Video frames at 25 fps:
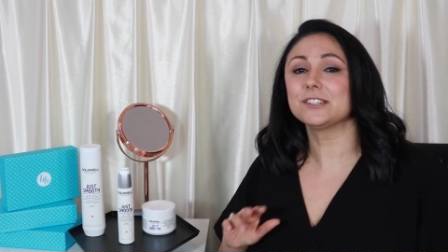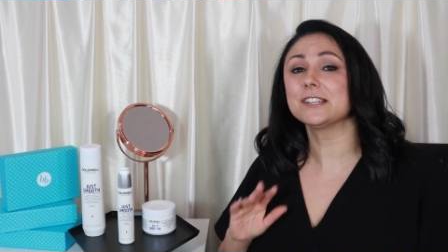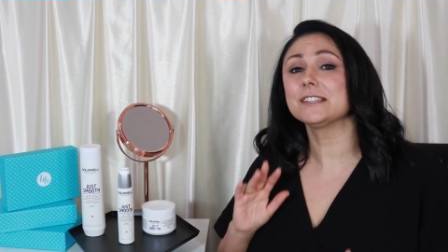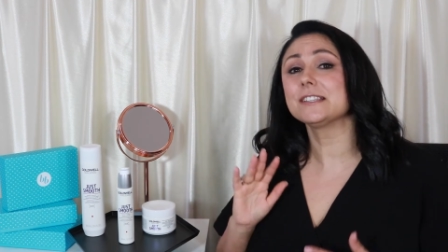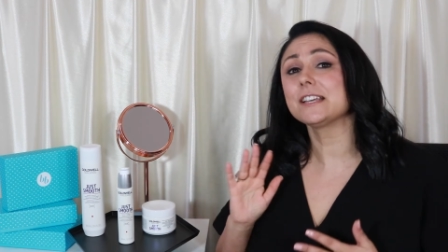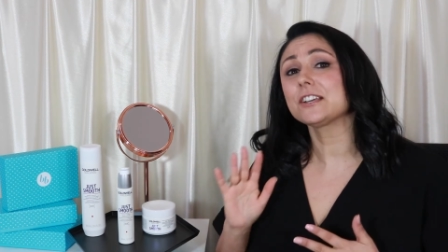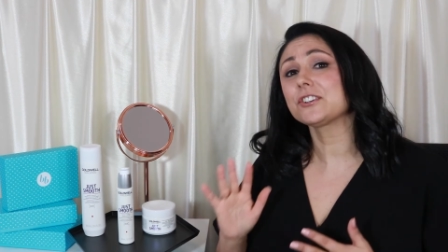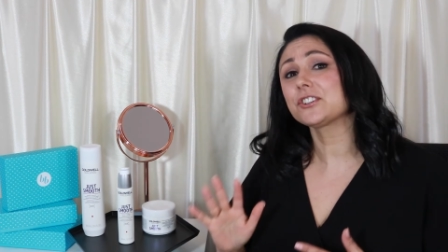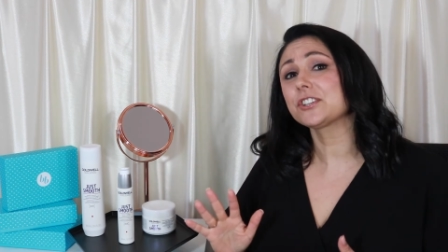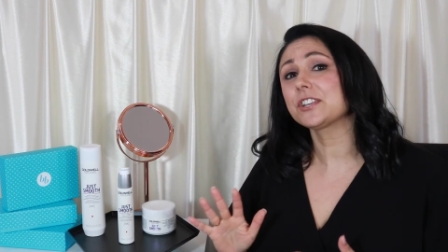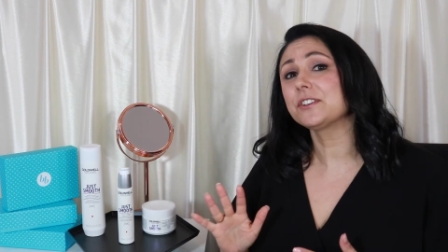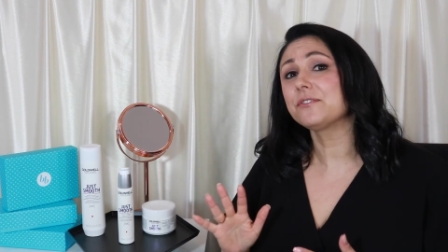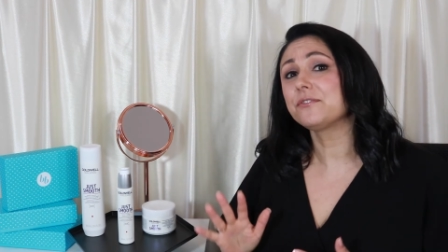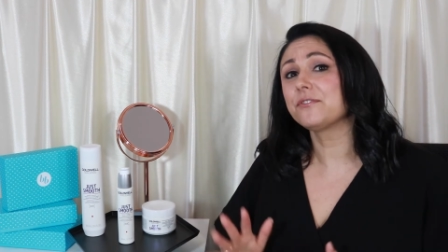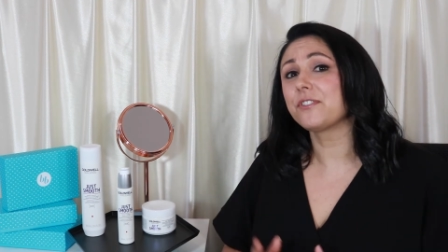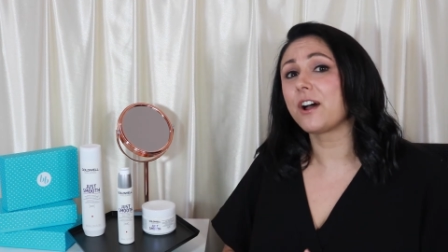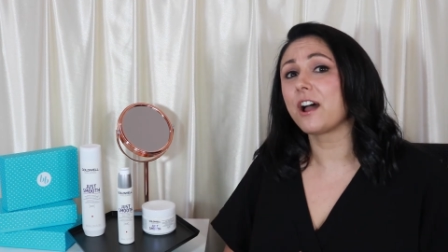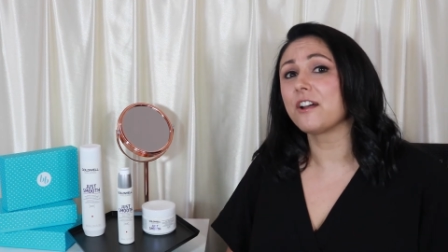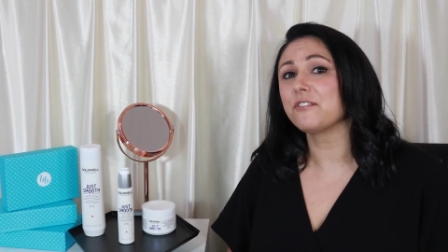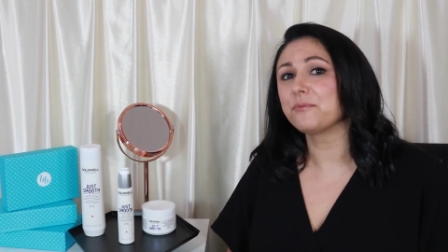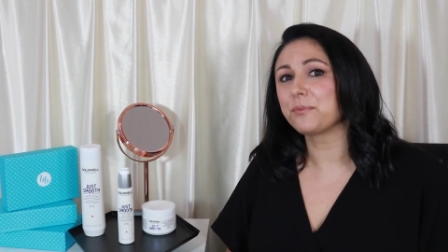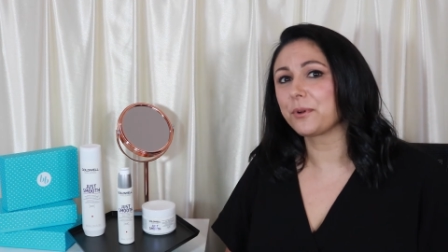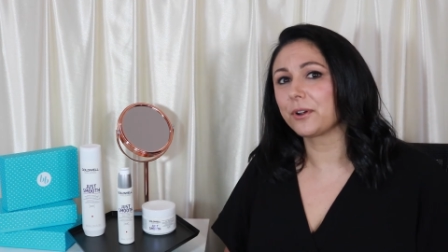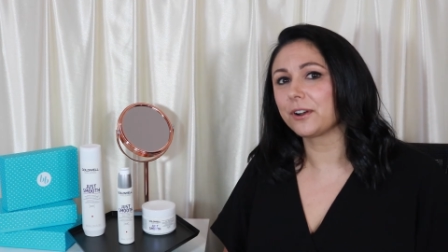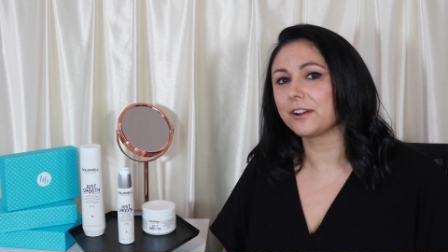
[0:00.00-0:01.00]
there's actually
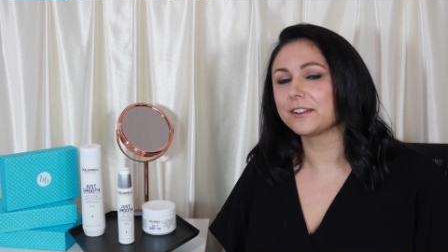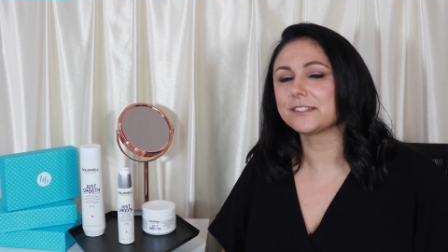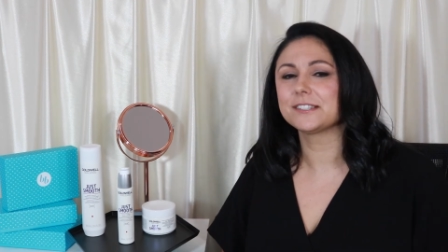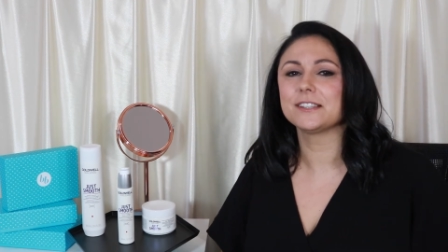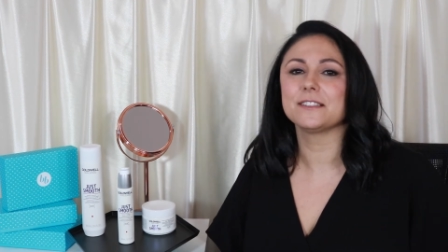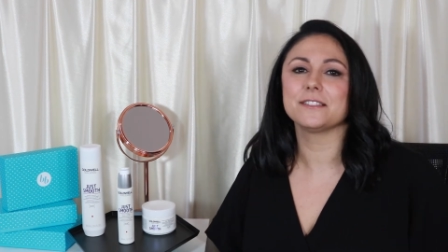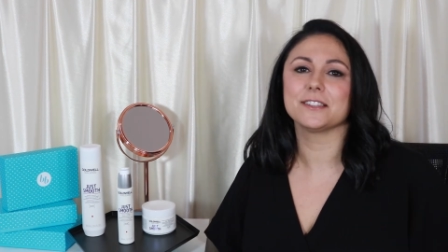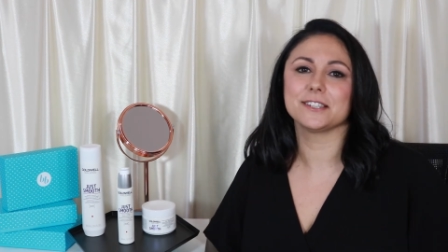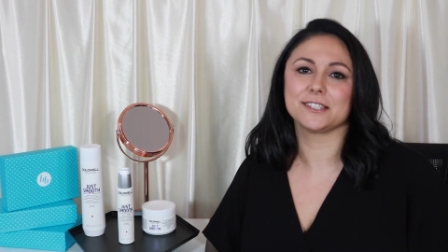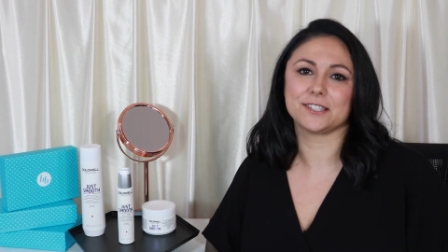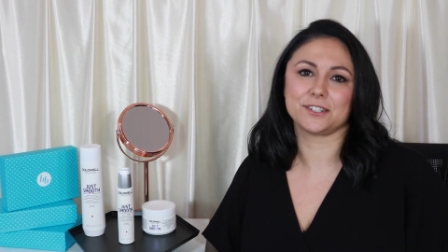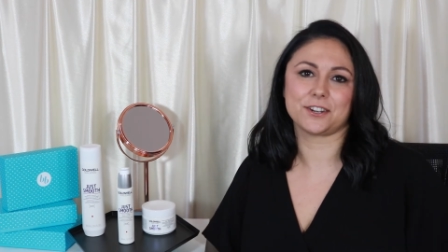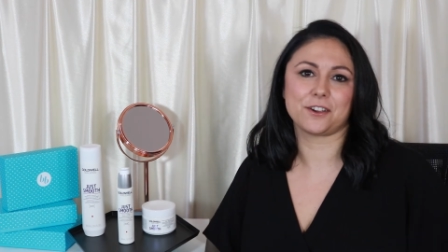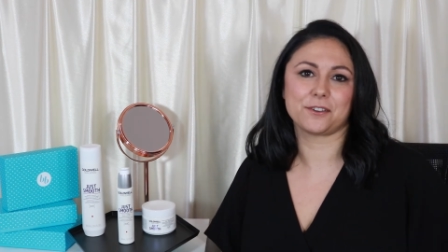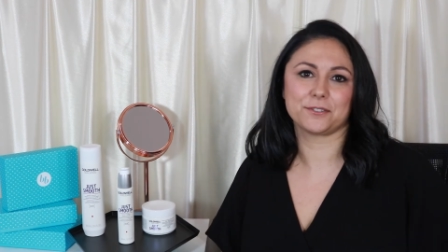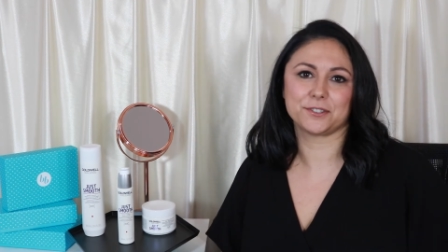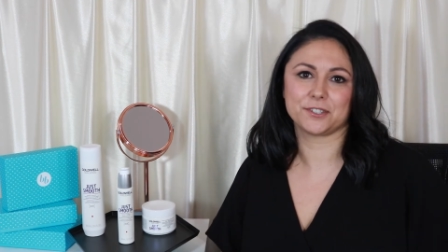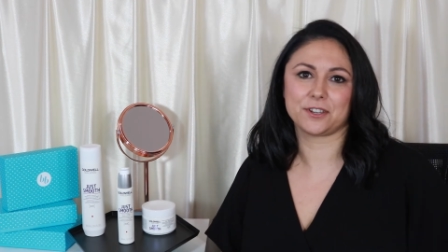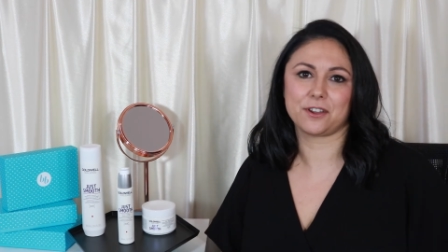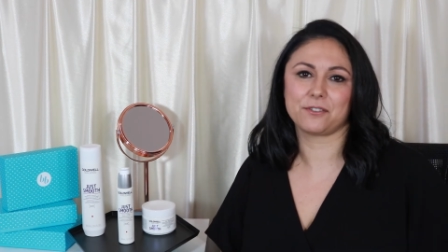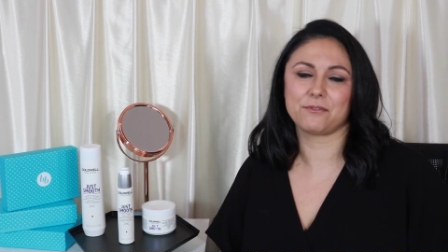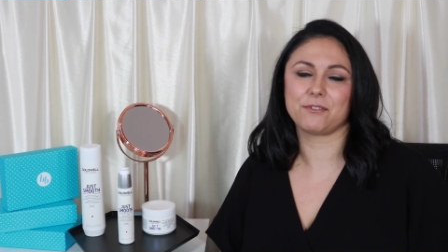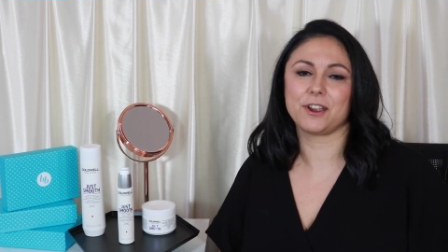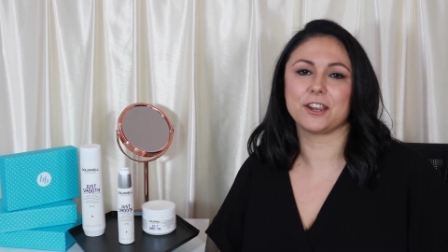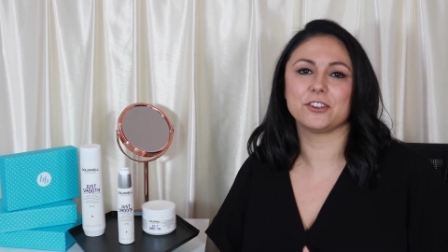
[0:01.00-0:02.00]
five products in the Style
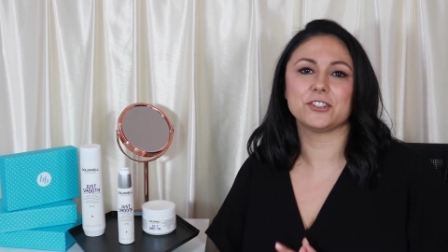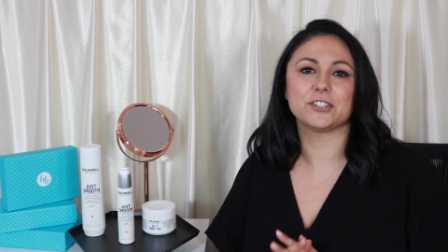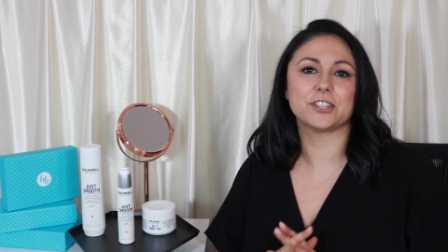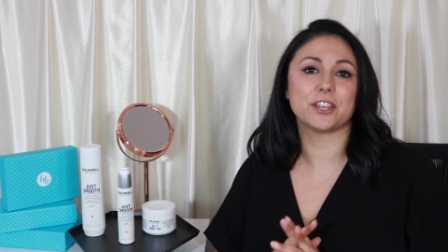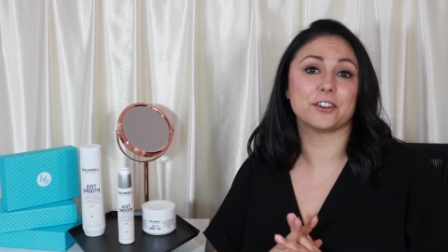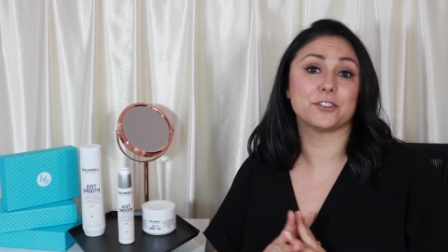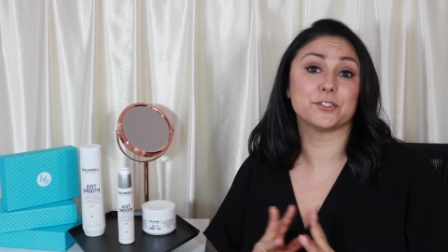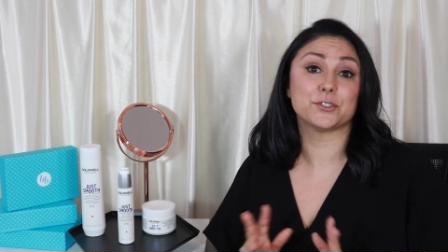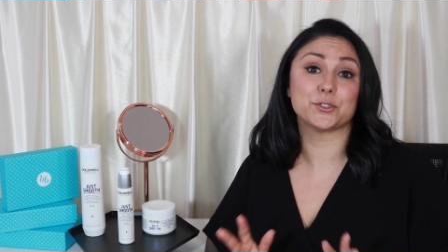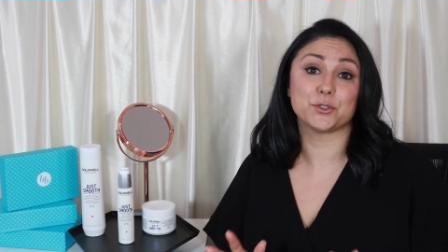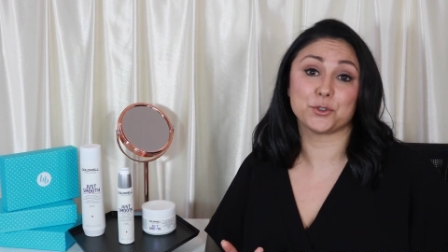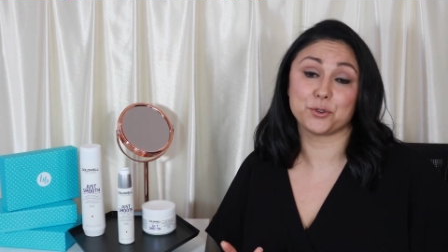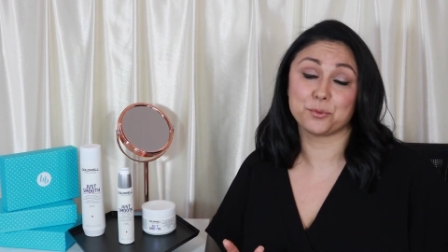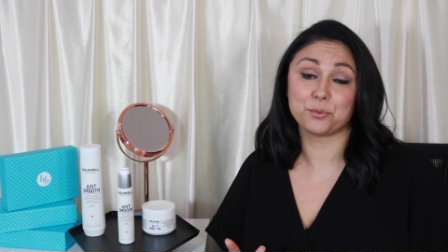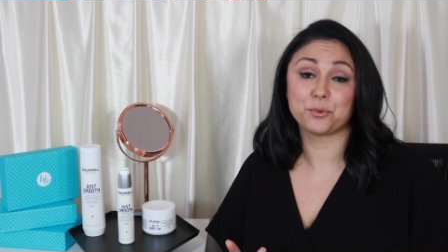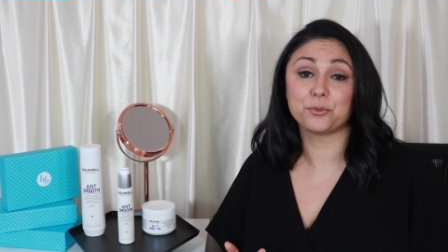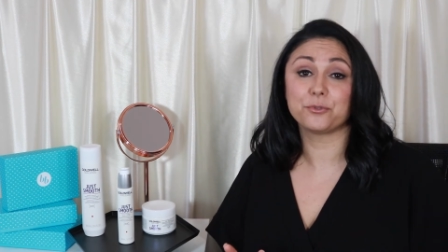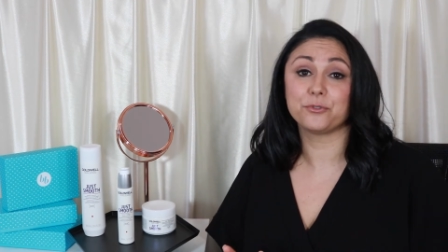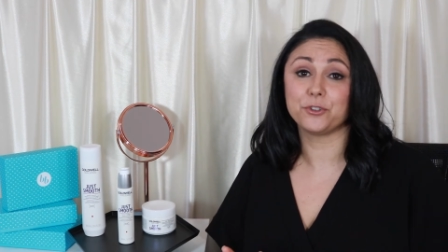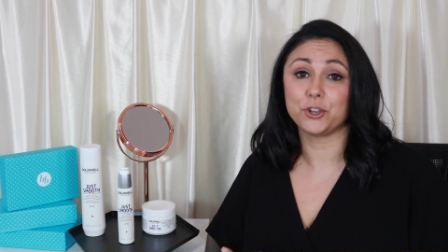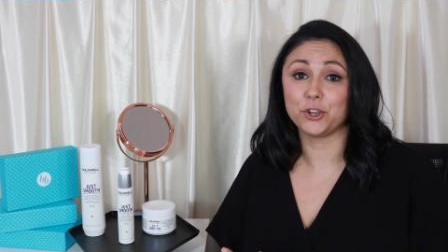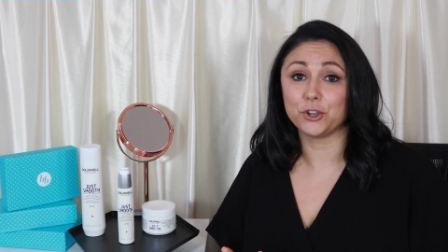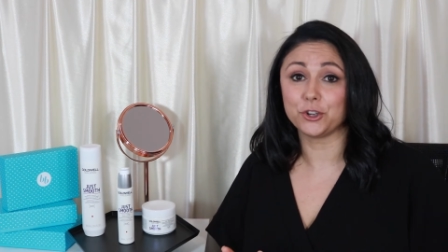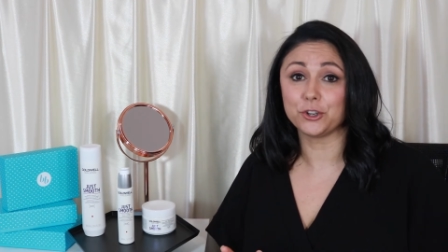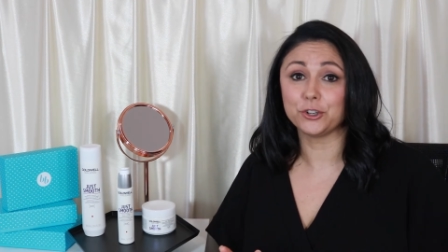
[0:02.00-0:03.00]
Sign range that are suitable
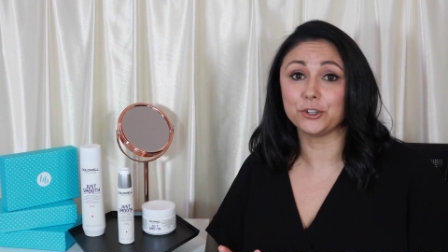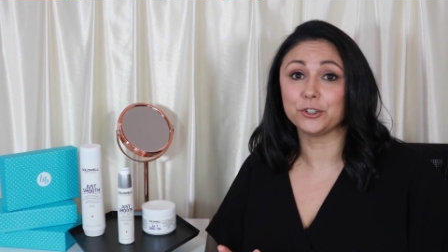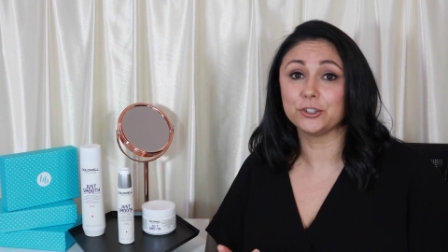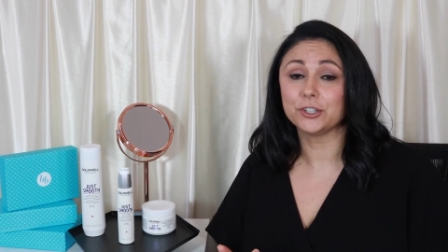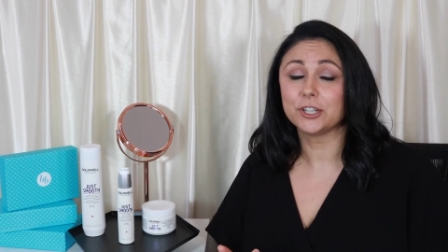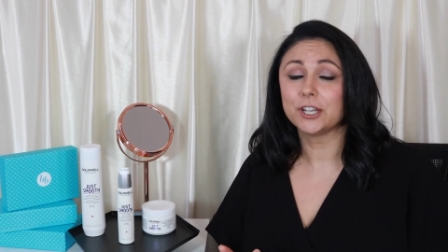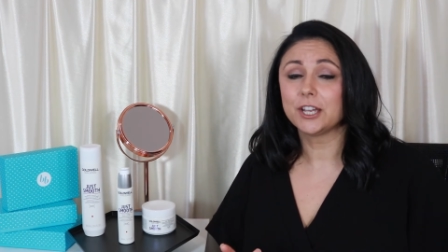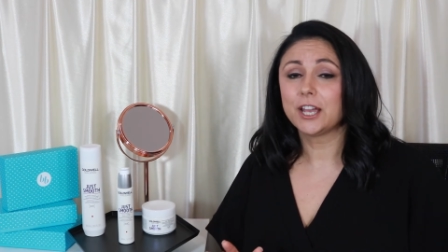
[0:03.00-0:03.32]
for you.